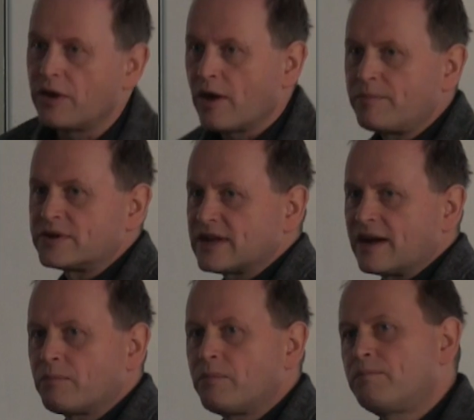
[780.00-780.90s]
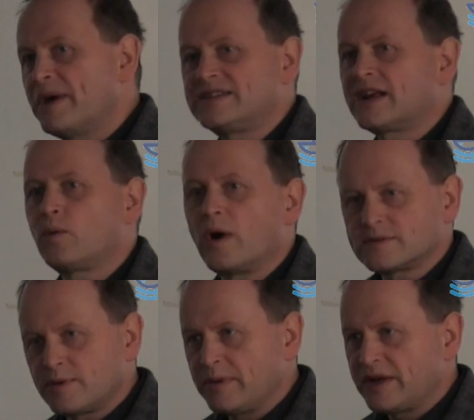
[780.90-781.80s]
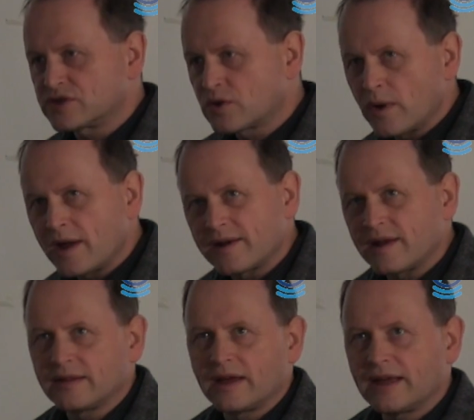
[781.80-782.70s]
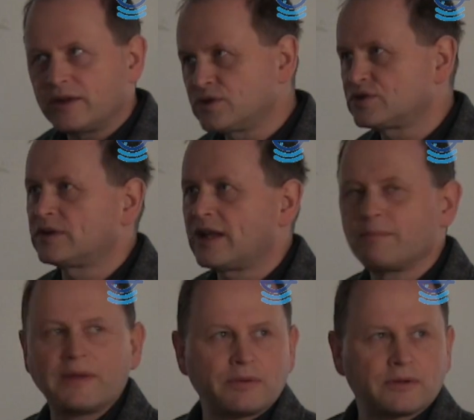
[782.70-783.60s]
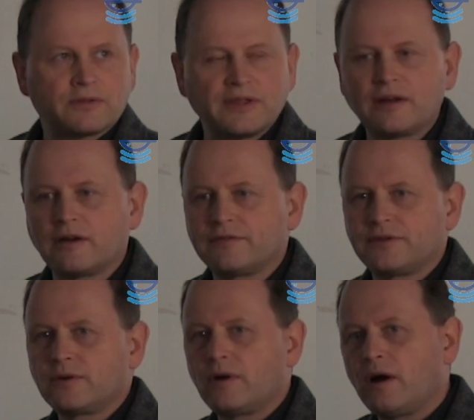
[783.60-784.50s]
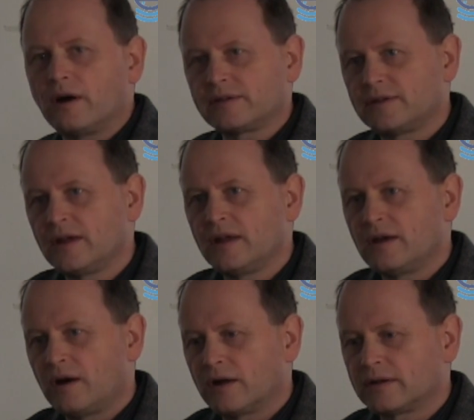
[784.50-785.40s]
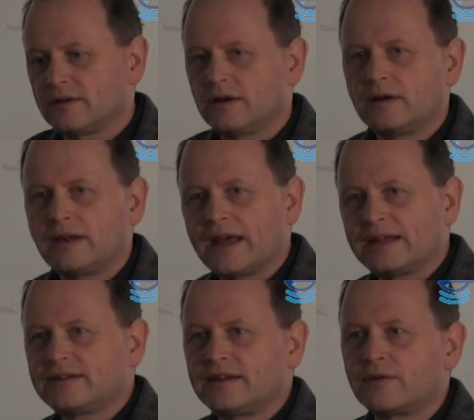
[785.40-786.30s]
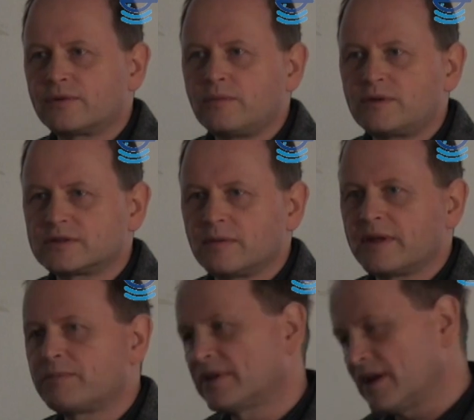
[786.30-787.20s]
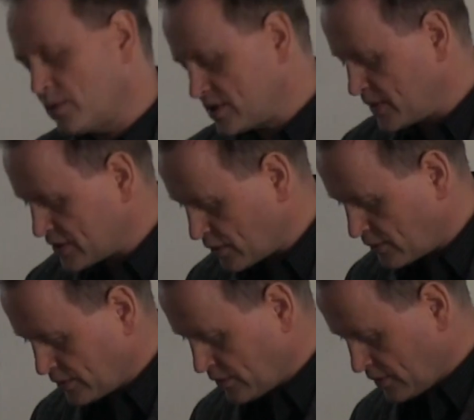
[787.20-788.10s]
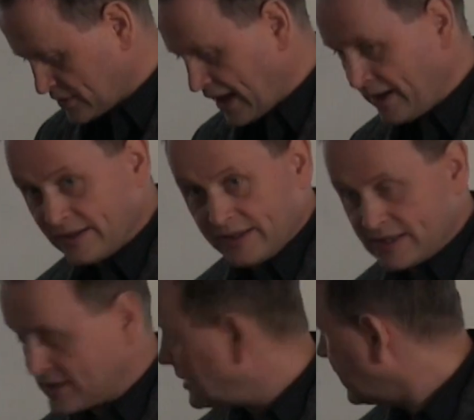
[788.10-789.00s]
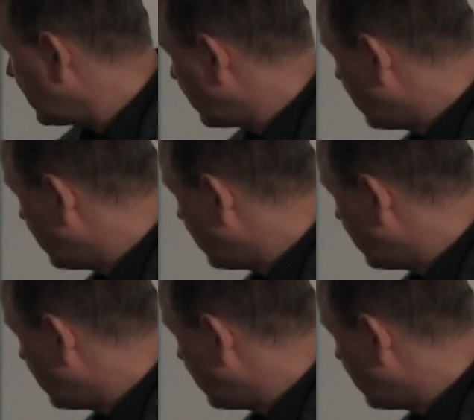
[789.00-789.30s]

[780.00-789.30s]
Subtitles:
And the numbers are basically watts per meter square, and I used to tell people to think of, hot light in a room or something, but now we switched over to those LEDs, and